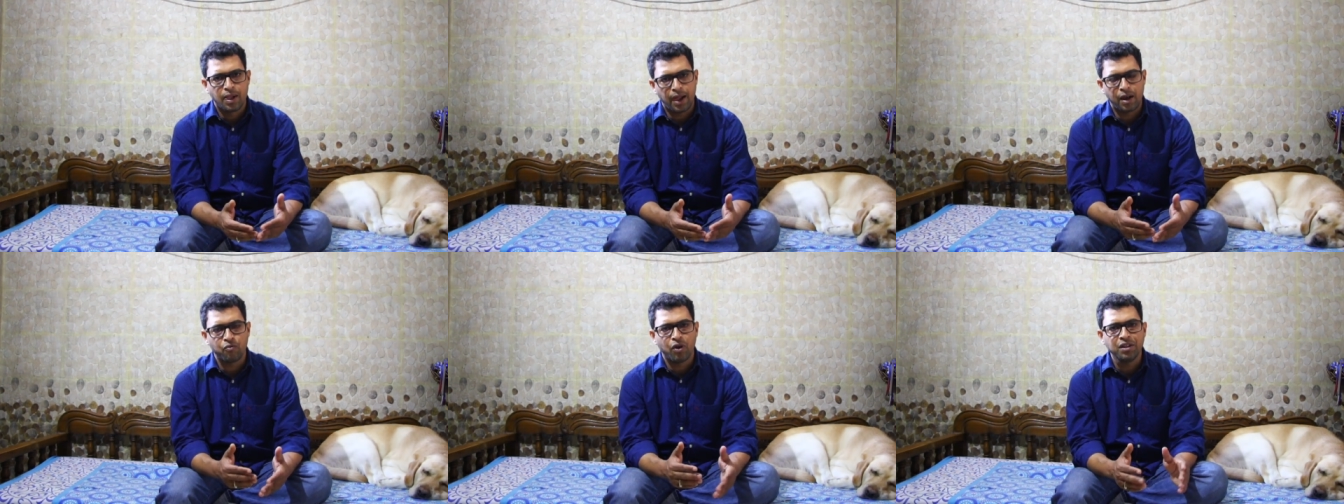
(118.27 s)

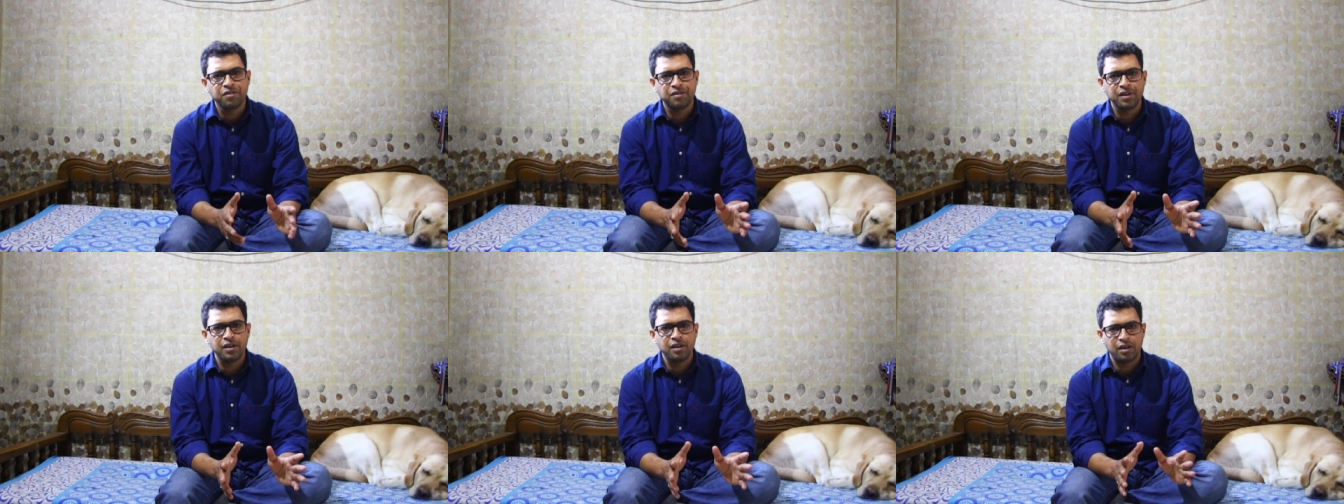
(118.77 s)
and once
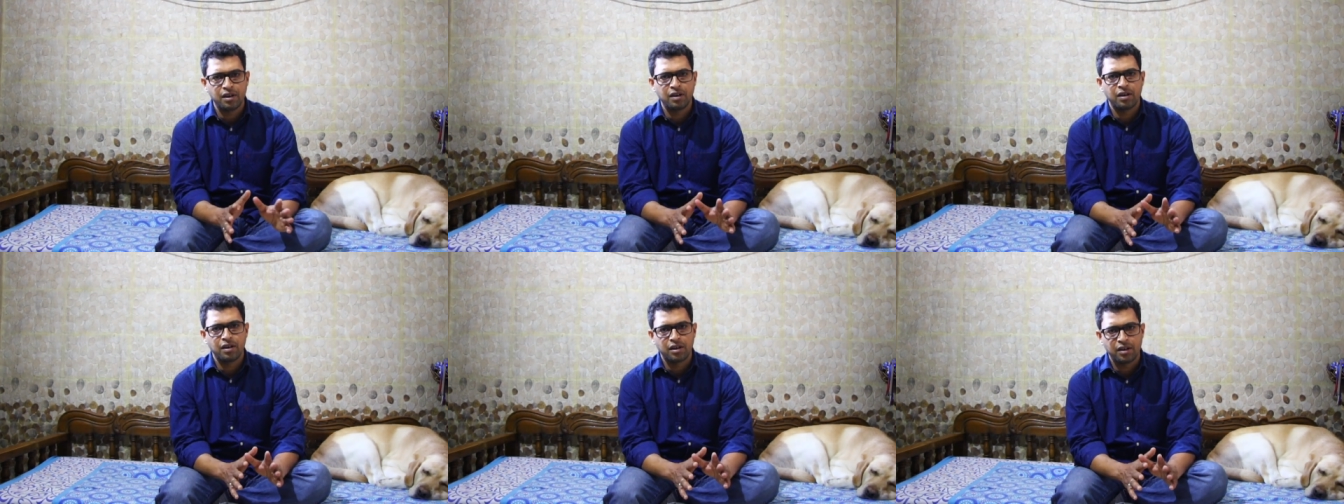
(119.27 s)
he
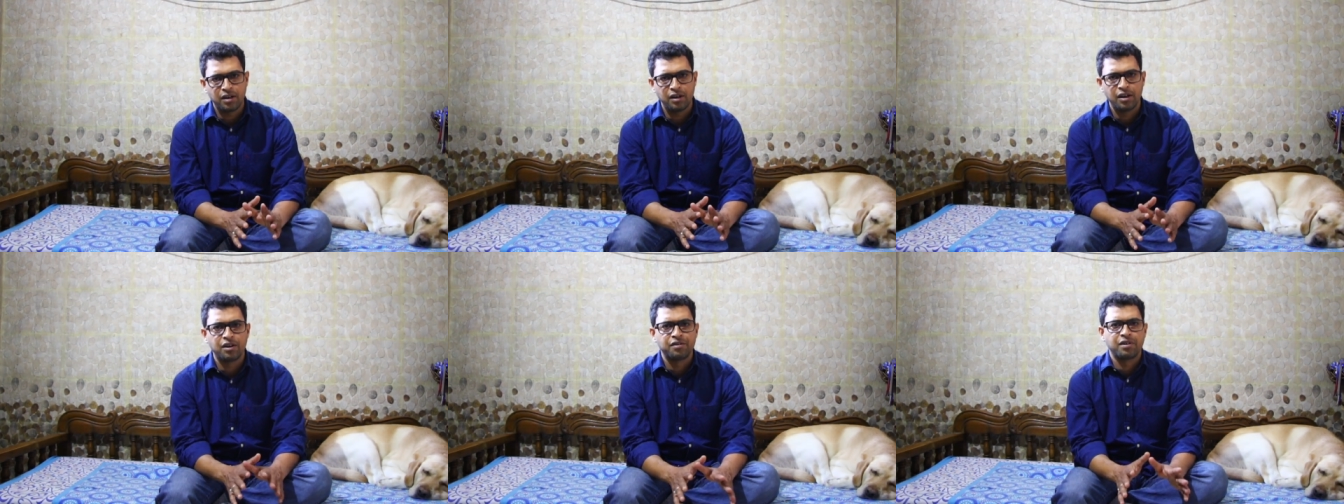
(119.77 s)

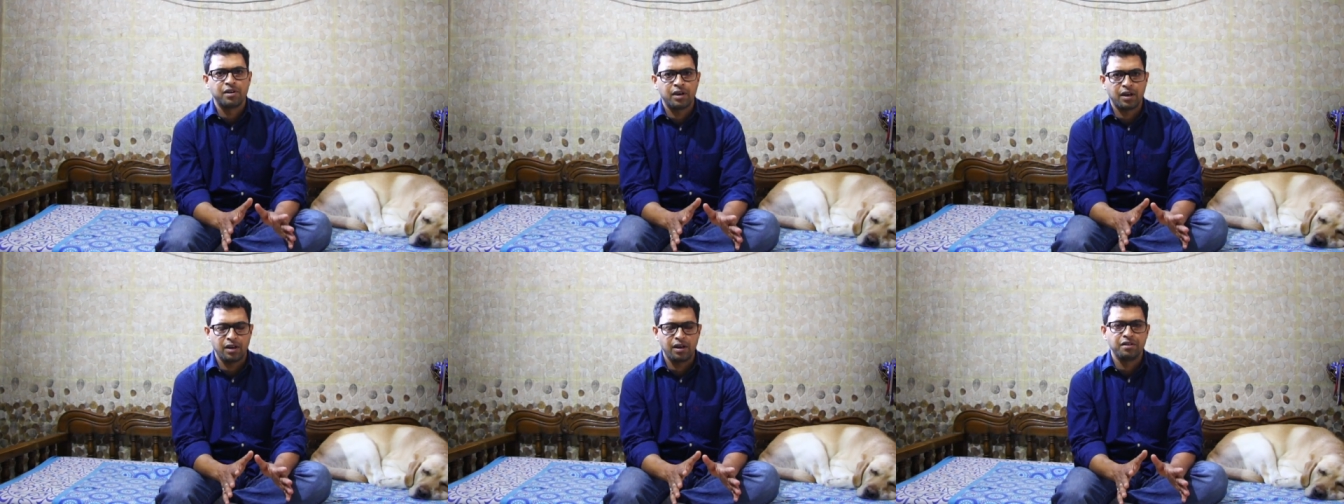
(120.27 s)
clears
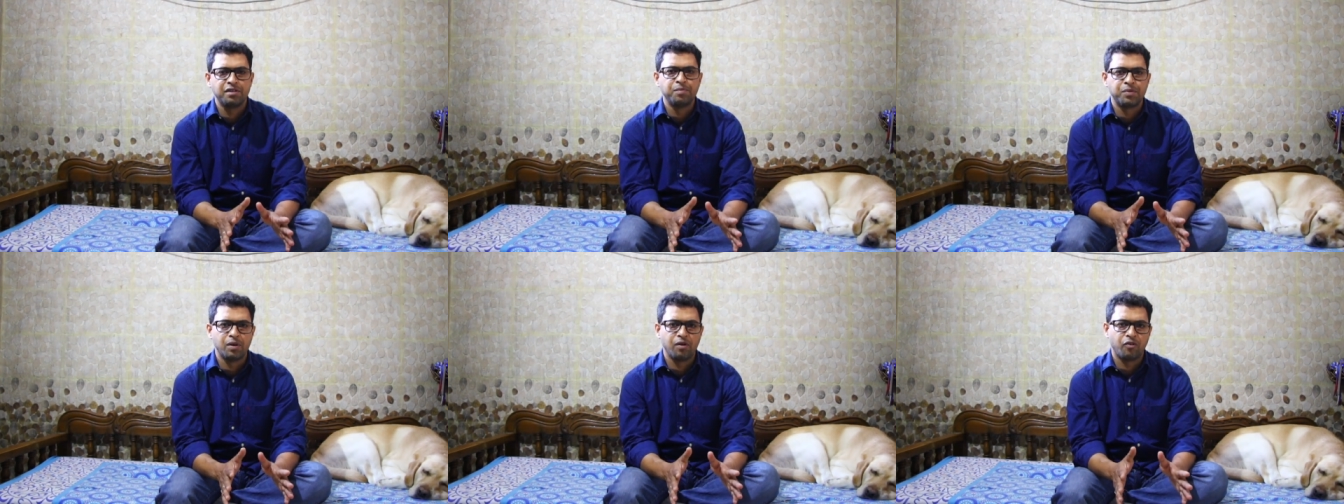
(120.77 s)

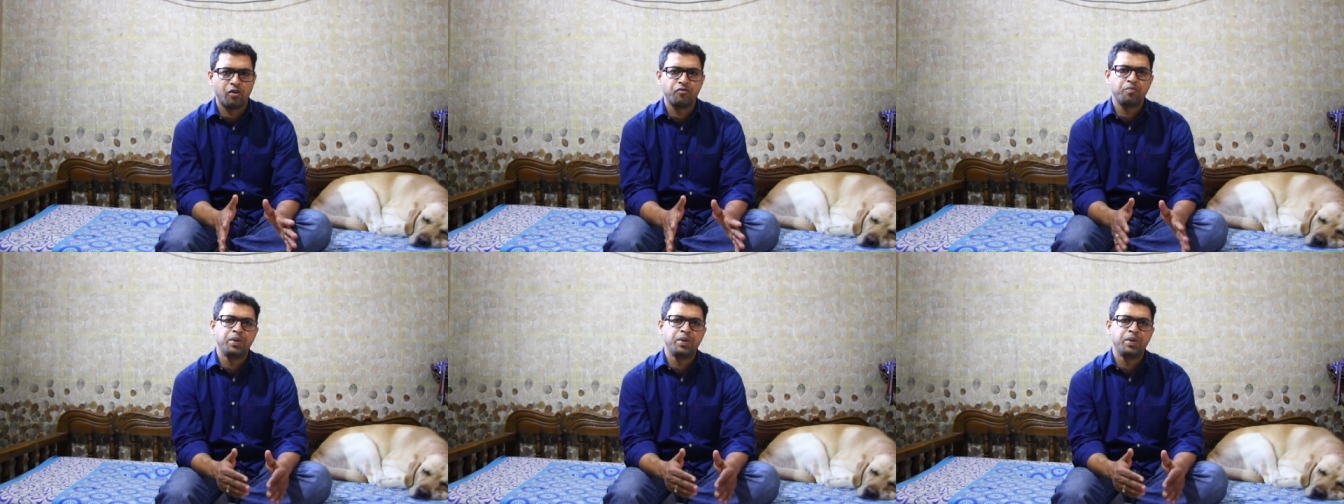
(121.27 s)
himself of